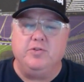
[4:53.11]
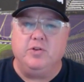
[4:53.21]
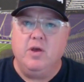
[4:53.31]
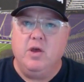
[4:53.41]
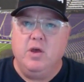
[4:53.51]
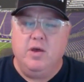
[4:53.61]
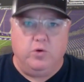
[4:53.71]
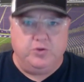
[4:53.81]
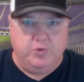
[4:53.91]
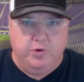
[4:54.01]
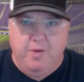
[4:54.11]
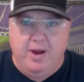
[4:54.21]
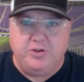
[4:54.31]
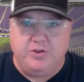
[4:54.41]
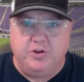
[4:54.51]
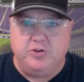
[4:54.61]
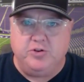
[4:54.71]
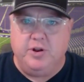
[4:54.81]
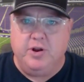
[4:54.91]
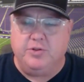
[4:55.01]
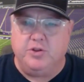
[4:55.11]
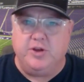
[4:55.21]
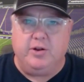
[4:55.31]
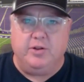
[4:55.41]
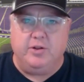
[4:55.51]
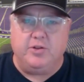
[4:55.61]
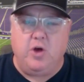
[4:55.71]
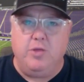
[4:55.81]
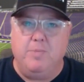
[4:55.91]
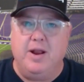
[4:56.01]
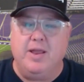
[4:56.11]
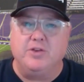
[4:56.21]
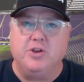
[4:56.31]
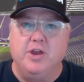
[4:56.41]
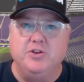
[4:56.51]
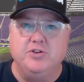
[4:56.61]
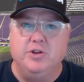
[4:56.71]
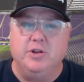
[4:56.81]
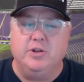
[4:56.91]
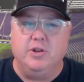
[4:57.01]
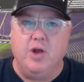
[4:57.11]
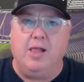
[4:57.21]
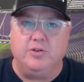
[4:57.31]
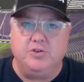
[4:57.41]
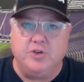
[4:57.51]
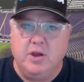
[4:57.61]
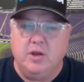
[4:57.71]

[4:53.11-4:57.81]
And of course, I want to remind you to tune in here at the channel to get all the betting education and the knowledge